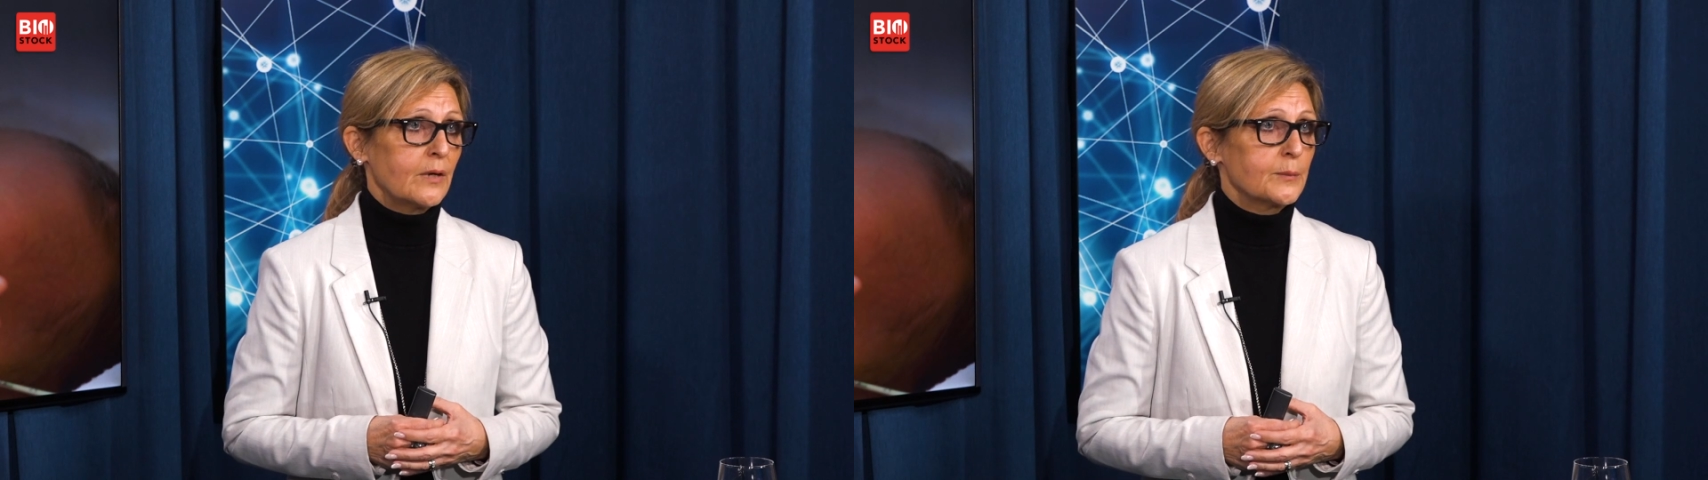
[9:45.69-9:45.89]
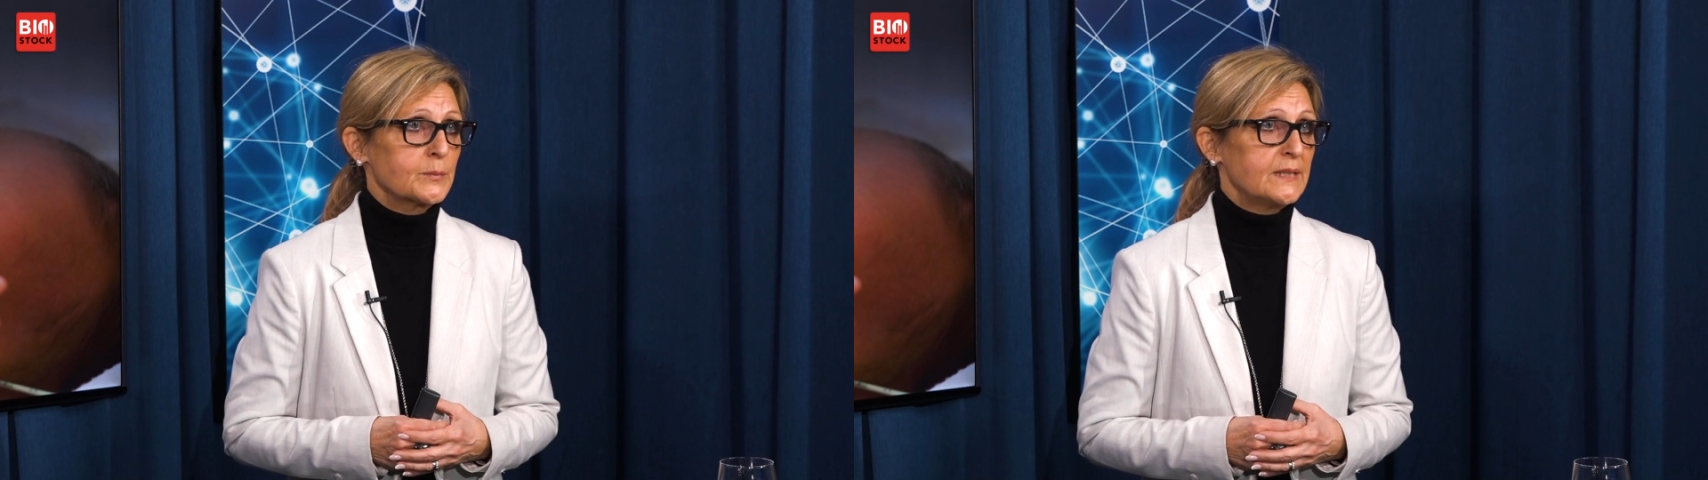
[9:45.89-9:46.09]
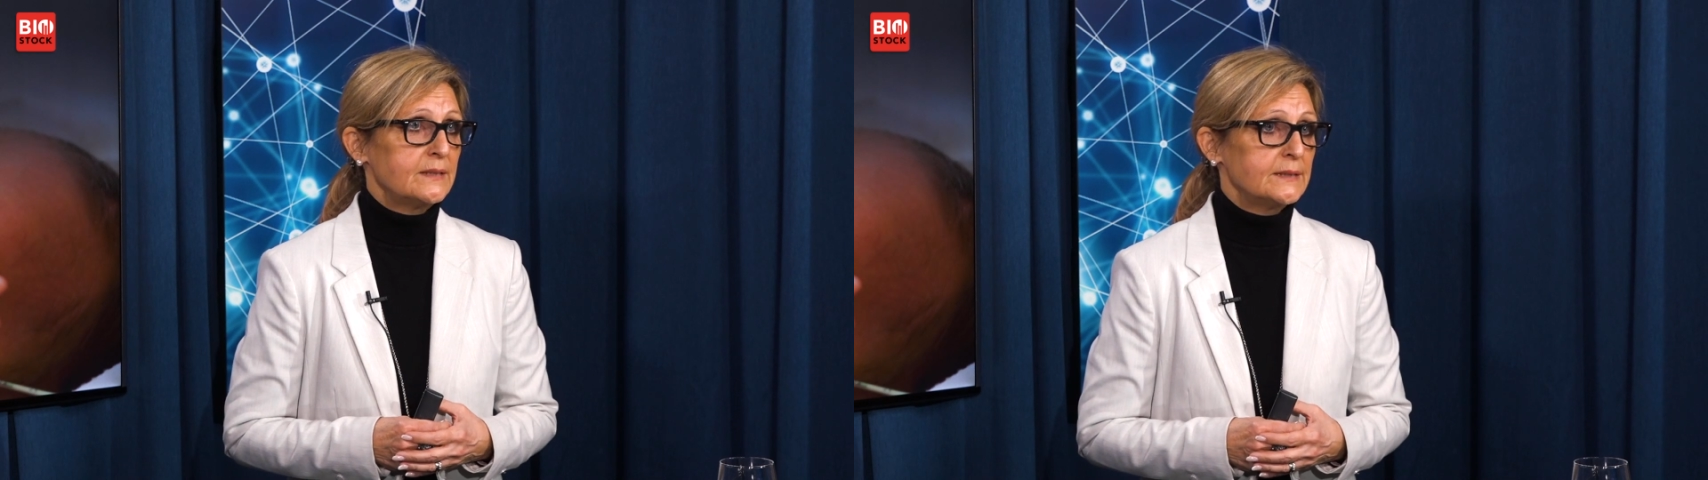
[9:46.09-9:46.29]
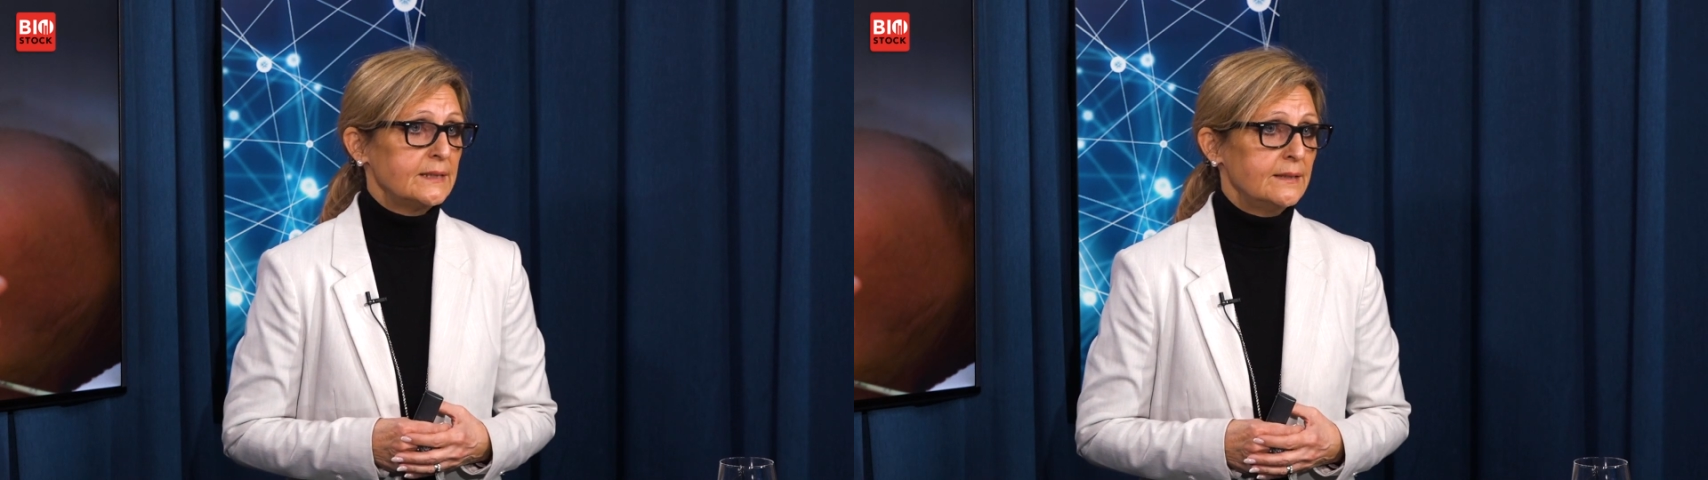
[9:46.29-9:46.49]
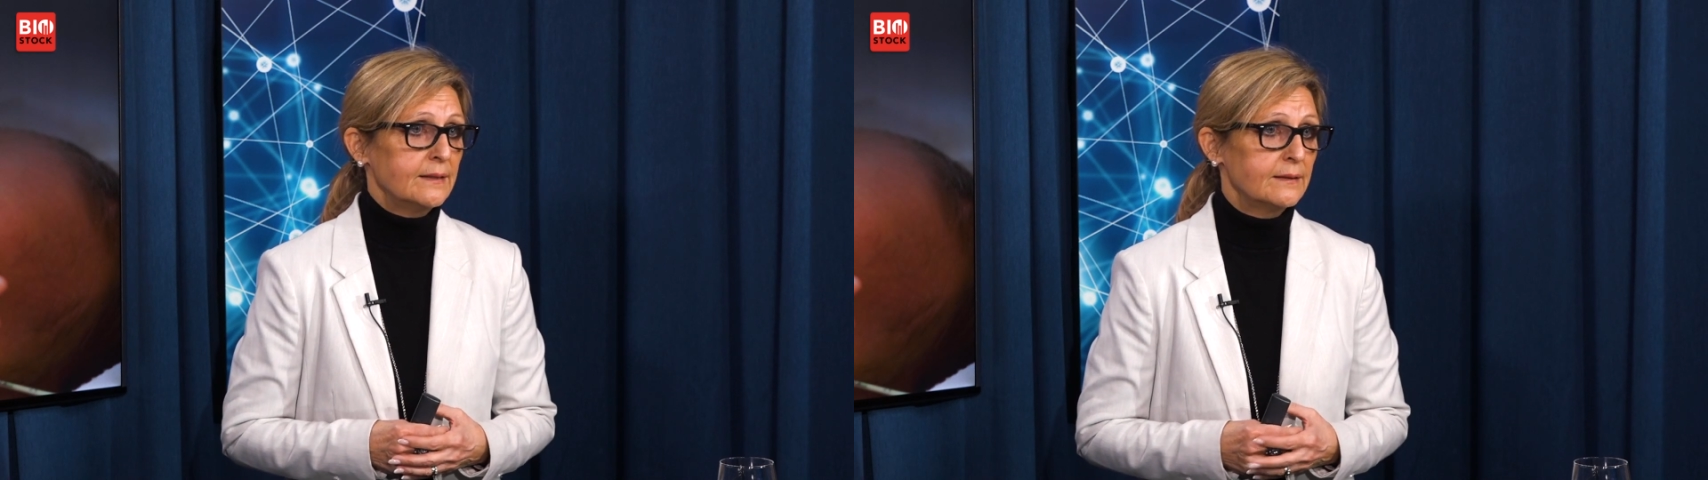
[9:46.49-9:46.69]

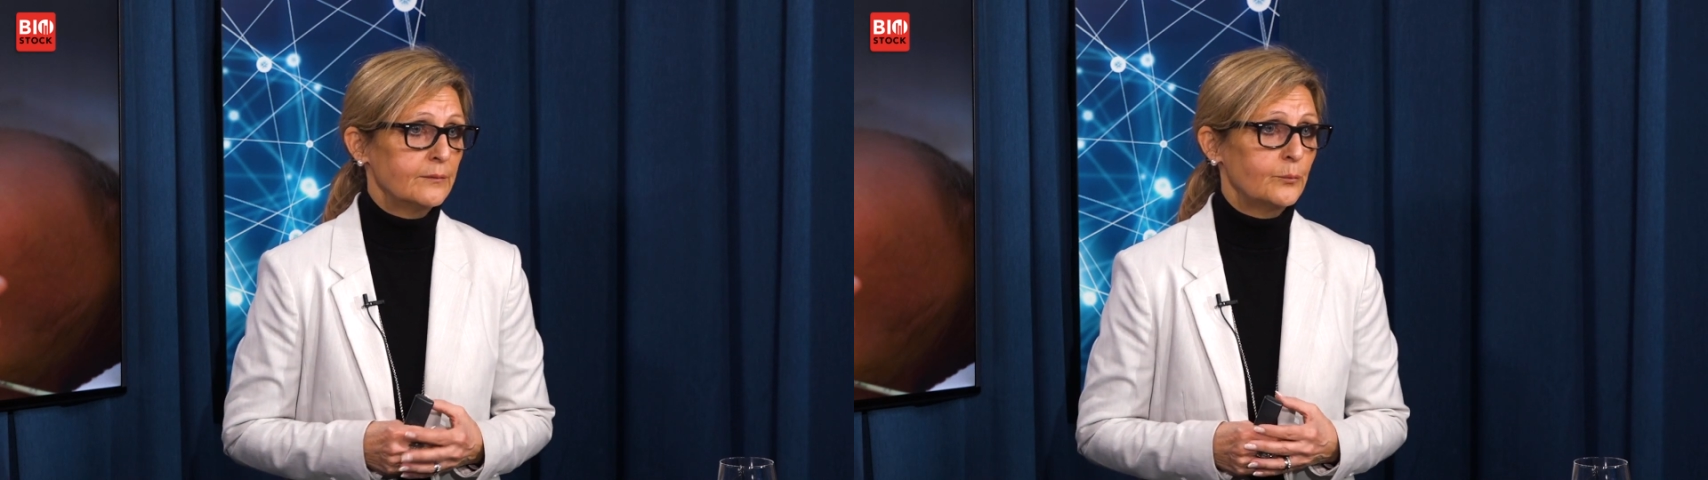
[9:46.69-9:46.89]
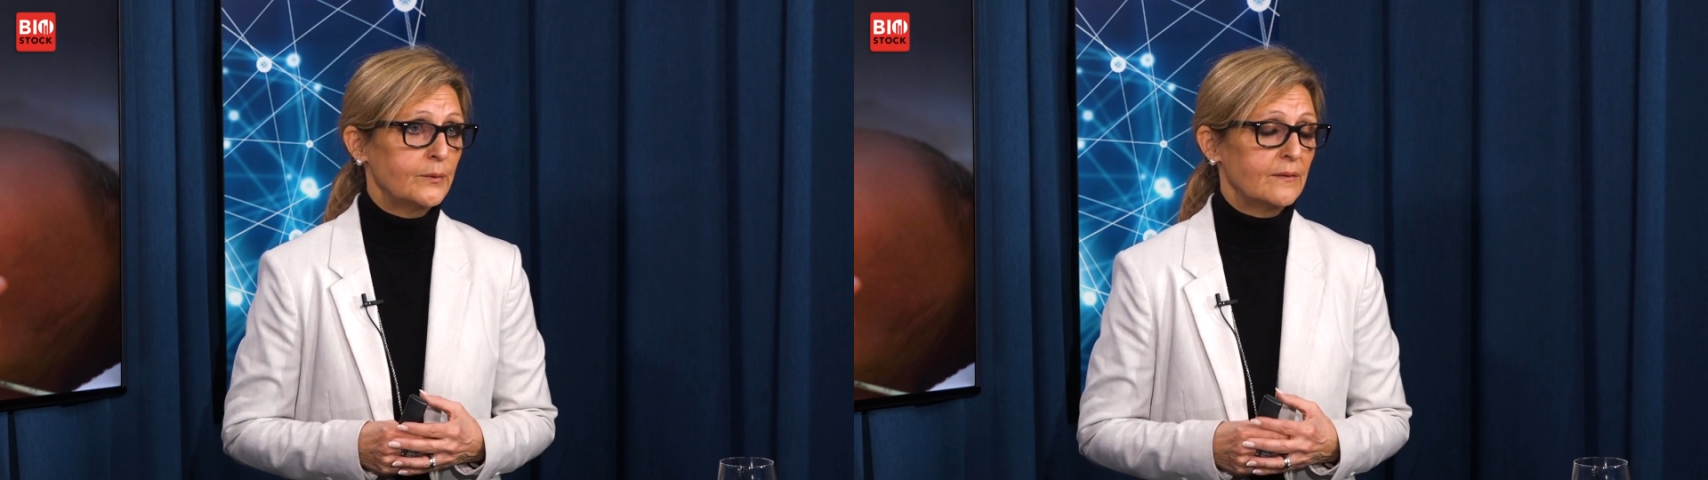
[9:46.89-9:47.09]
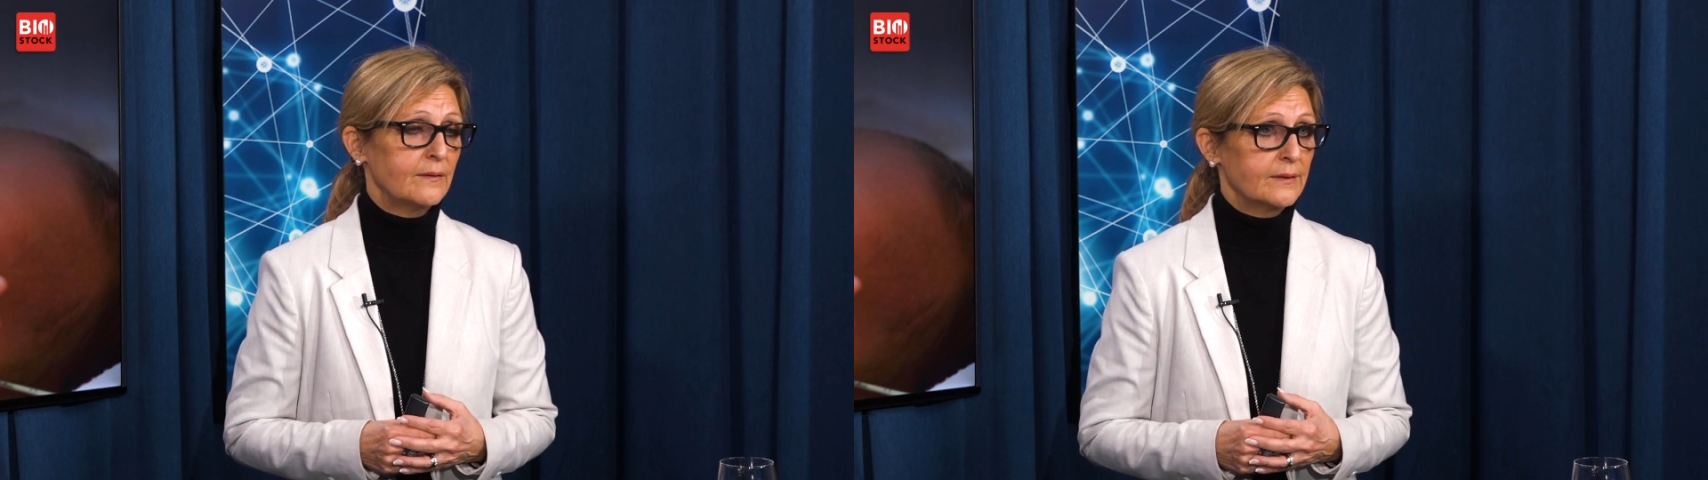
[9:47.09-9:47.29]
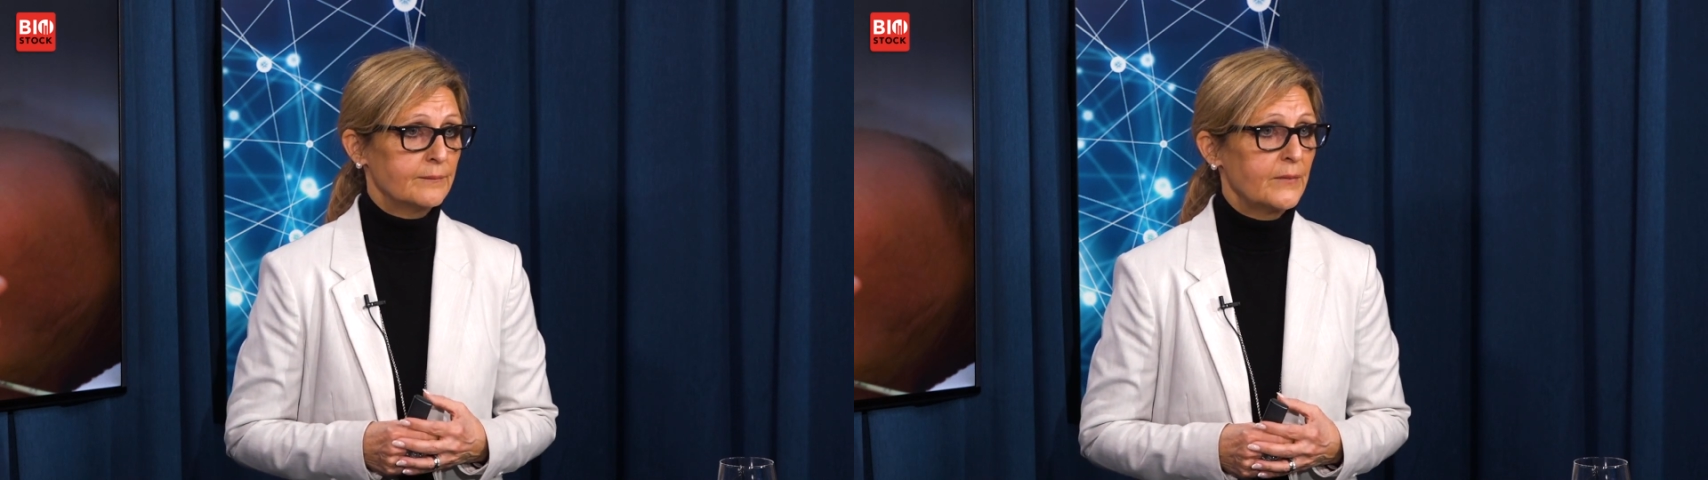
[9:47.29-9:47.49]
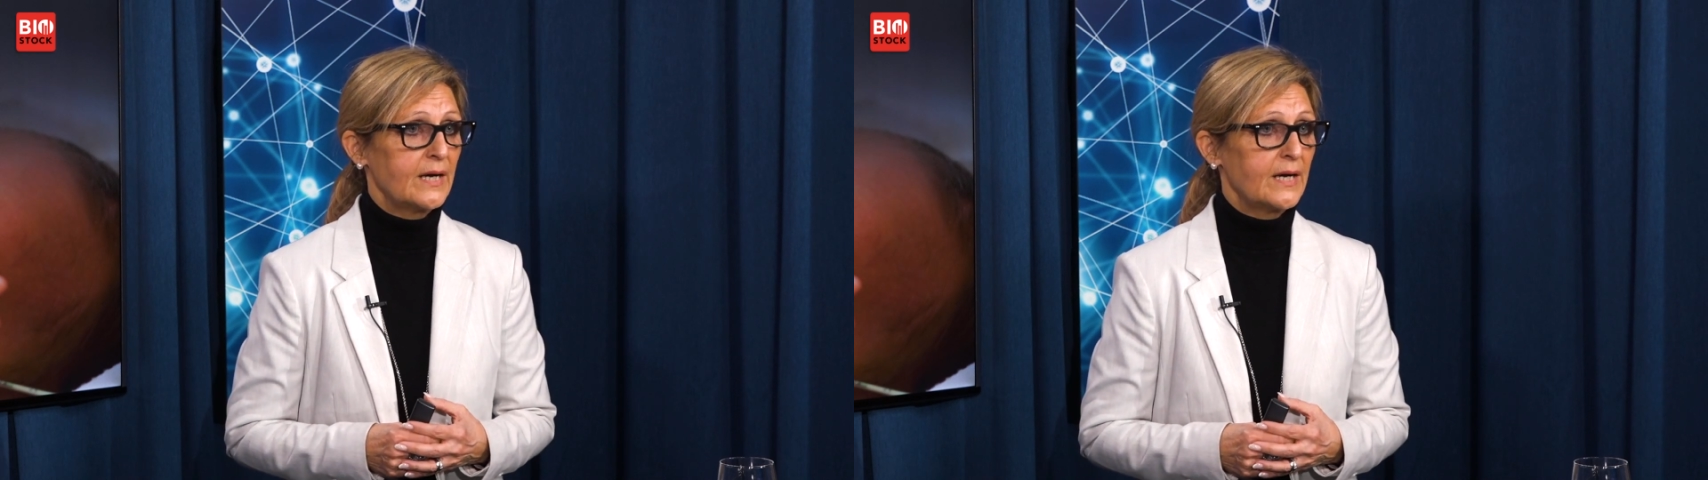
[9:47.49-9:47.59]
updating with